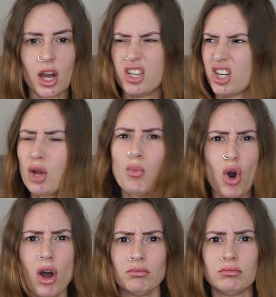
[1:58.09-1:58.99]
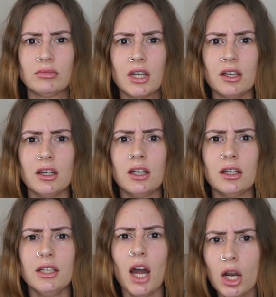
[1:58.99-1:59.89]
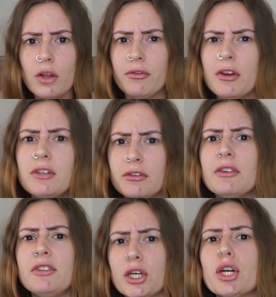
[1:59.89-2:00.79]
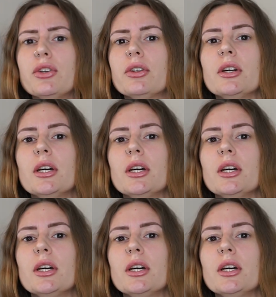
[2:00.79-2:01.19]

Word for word: you know what? Yeah, I look 50-50 good.